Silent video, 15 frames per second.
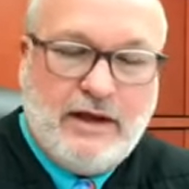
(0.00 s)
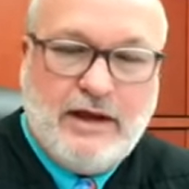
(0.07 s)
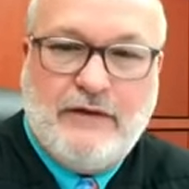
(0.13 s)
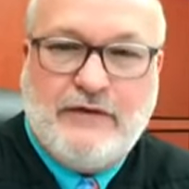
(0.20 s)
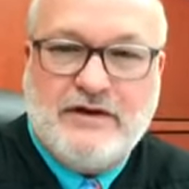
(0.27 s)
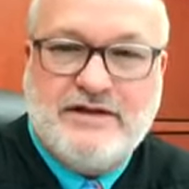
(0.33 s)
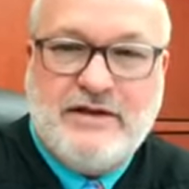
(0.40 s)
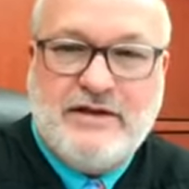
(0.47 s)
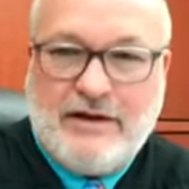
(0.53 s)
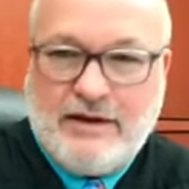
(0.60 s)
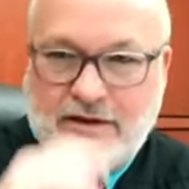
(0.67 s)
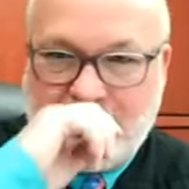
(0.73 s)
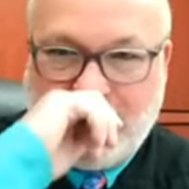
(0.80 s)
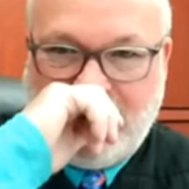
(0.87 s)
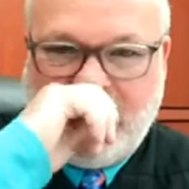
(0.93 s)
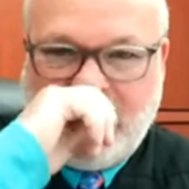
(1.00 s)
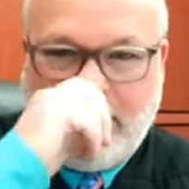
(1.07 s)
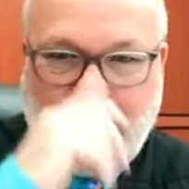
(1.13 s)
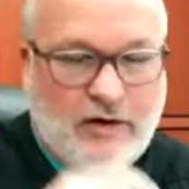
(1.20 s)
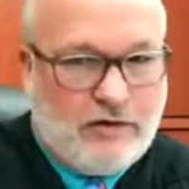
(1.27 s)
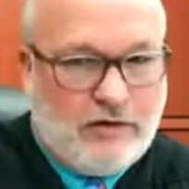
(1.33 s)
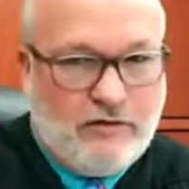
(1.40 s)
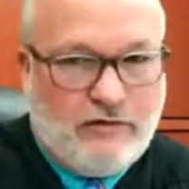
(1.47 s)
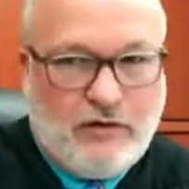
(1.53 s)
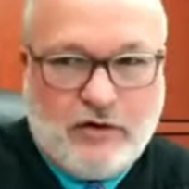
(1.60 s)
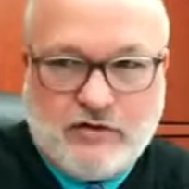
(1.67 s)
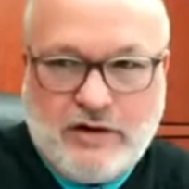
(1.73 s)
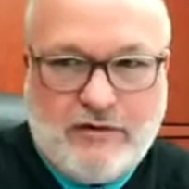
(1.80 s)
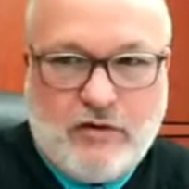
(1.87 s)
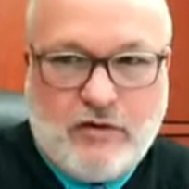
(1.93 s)
If it's in, you
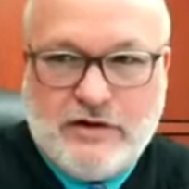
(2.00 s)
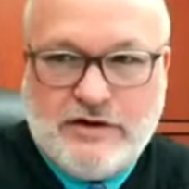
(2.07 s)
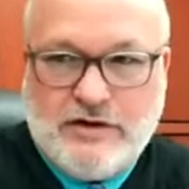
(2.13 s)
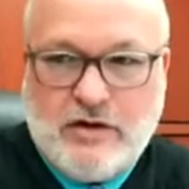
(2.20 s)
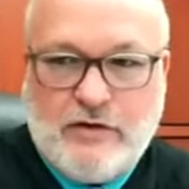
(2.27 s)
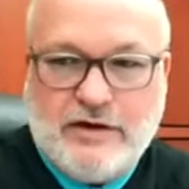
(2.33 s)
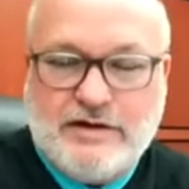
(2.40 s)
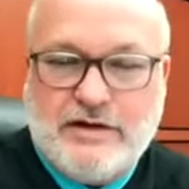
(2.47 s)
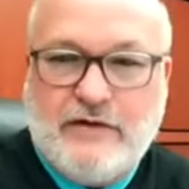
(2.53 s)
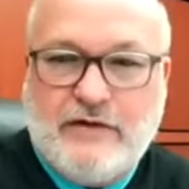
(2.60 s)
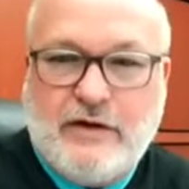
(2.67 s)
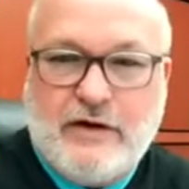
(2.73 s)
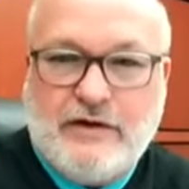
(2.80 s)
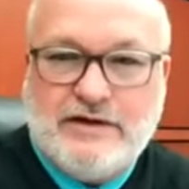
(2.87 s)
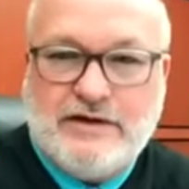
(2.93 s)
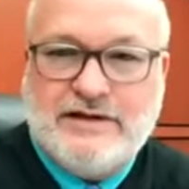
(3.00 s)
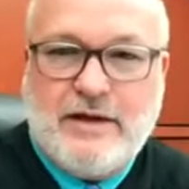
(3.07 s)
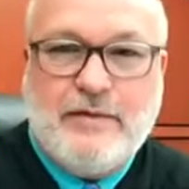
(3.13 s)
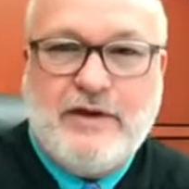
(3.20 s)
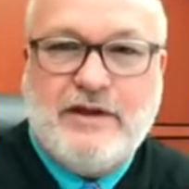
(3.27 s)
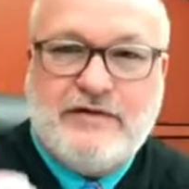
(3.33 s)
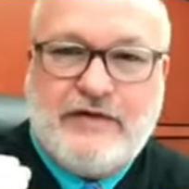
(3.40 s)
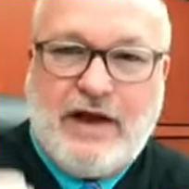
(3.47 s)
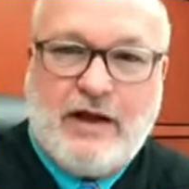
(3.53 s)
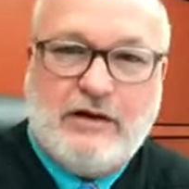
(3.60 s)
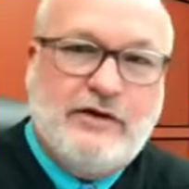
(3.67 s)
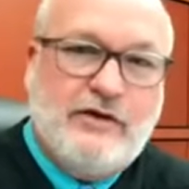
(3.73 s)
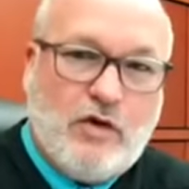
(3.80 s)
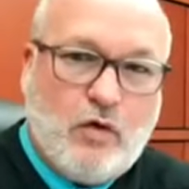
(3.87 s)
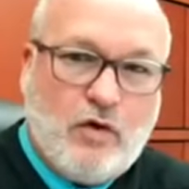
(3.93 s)
folks have no reason to know this. If it's something's
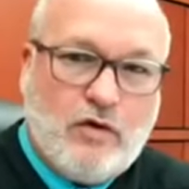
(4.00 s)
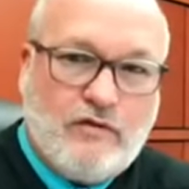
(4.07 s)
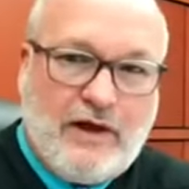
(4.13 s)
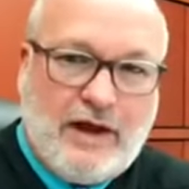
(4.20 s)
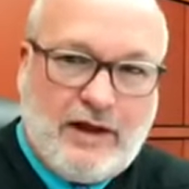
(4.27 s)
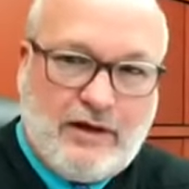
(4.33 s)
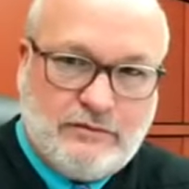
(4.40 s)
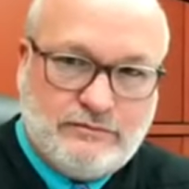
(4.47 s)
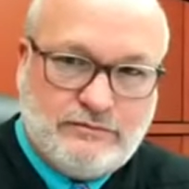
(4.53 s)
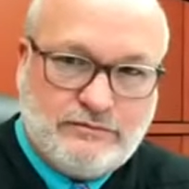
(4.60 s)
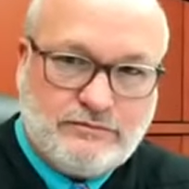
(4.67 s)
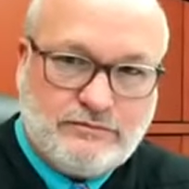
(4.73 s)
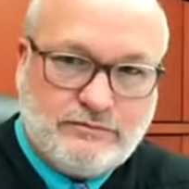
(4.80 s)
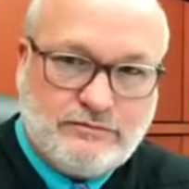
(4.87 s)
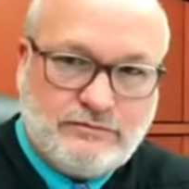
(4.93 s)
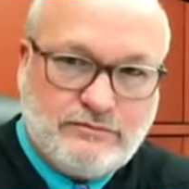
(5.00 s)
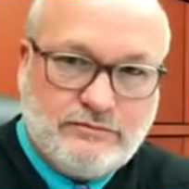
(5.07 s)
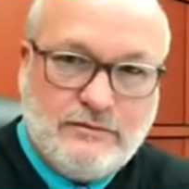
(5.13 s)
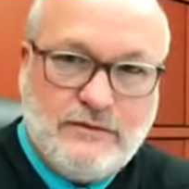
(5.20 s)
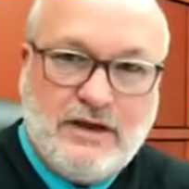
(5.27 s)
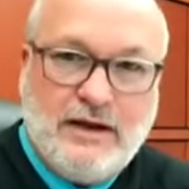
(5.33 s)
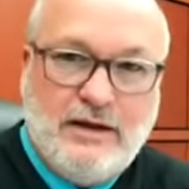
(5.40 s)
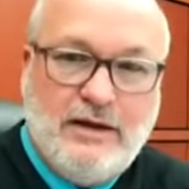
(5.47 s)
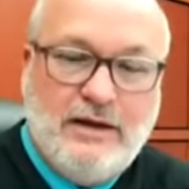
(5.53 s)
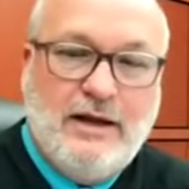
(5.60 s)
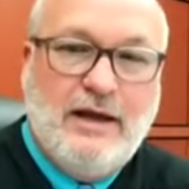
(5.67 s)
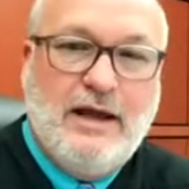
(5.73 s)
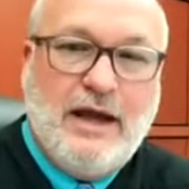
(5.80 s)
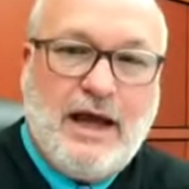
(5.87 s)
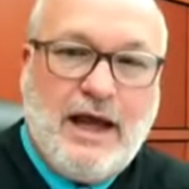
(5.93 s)
filed in the court file,
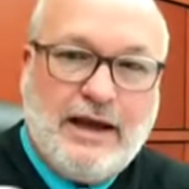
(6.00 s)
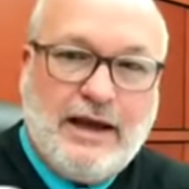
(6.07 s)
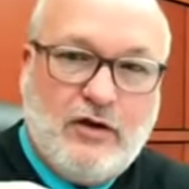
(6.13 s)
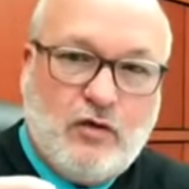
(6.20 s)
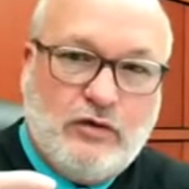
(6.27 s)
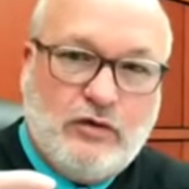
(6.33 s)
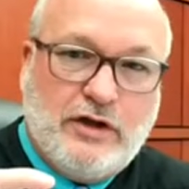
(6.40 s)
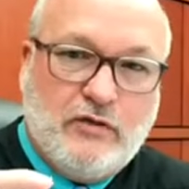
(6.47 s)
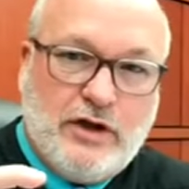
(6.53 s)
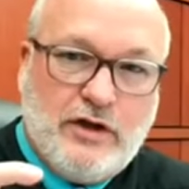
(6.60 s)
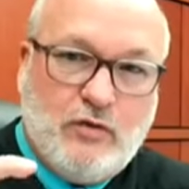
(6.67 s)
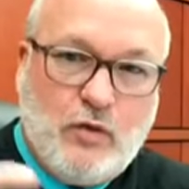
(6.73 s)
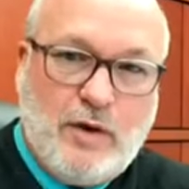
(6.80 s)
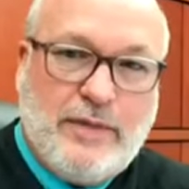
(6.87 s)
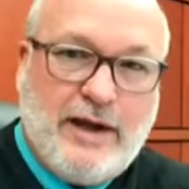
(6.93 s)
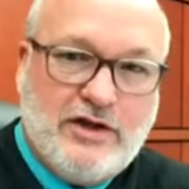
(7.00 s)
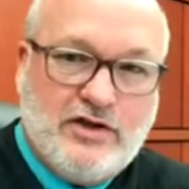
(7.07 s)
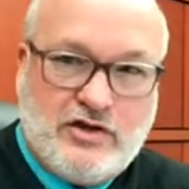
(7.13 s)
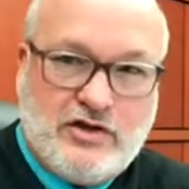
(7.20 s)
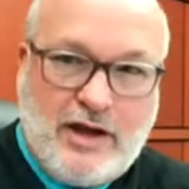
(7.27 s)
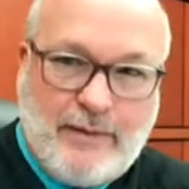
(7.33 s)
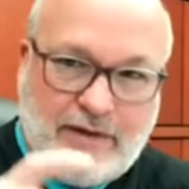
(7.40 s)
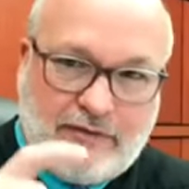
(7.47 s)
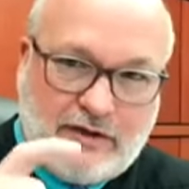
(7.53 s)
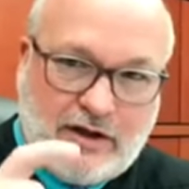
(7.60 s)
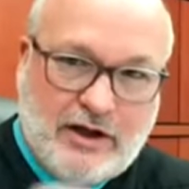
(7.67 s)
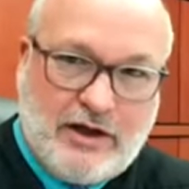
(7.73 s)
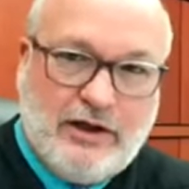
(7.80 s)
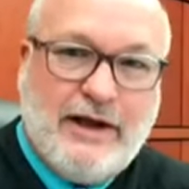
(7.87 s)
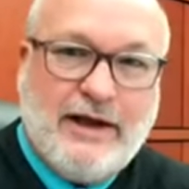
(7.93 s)
I can only read one page at a time. I have to
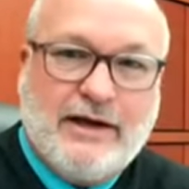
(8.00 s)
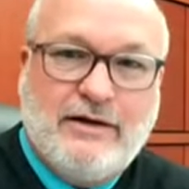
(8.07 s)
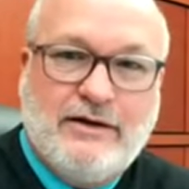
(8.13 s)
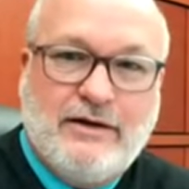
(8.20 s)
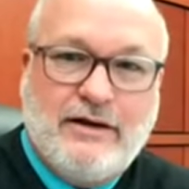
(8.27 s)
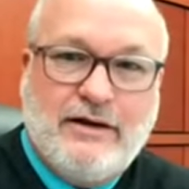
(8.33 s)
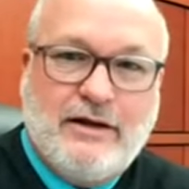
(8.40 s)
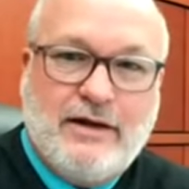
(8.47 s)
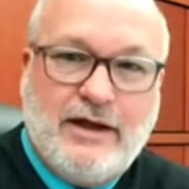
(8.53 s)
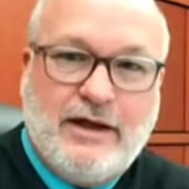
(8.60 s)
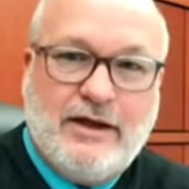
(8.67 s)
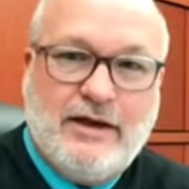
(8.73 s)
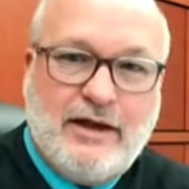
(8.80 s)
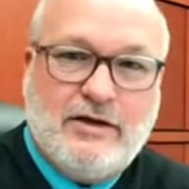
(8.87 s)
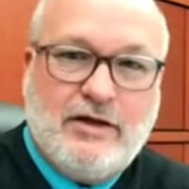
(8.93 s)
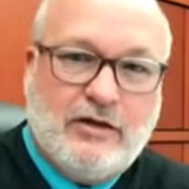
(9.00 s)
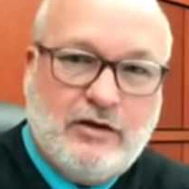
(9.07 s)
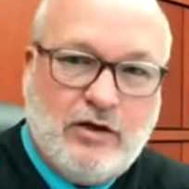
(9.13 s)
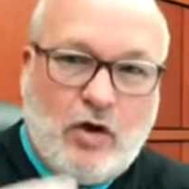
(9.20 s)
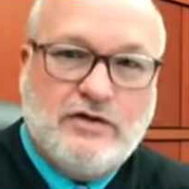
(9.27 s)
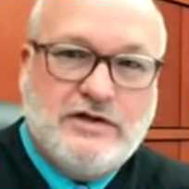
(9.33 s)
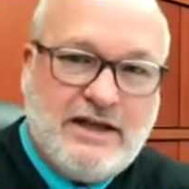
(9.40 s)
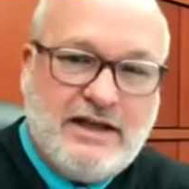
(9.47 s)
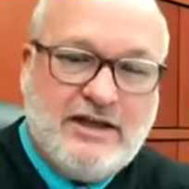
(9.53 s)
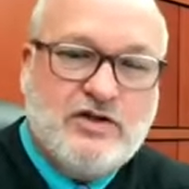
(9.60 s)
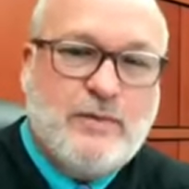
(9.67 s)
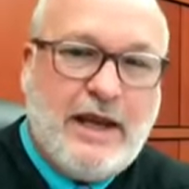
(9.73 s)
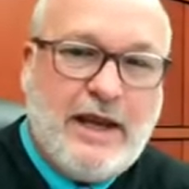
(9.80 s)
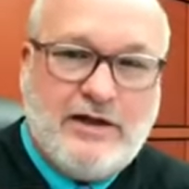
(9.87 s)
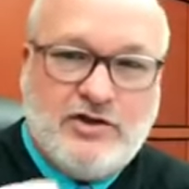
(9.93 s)
click and it loads each
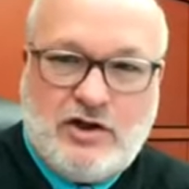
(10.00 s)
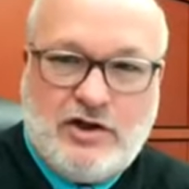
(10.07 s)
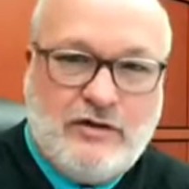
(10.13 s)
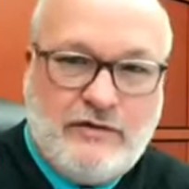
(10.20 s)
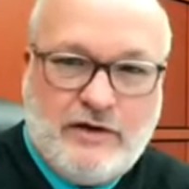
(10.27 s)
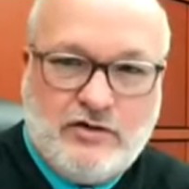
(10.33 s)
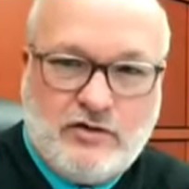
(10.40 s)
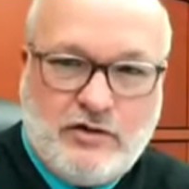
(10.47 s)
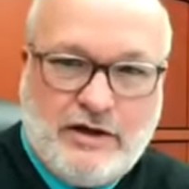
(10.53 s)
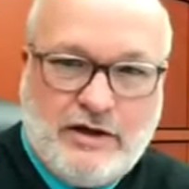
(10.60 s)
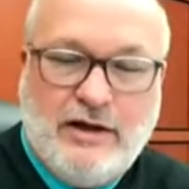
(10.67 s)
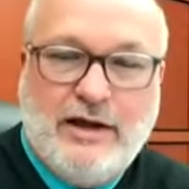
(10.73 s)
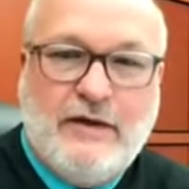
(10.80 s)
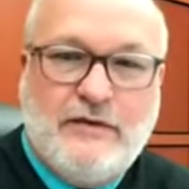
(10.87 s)
page individually.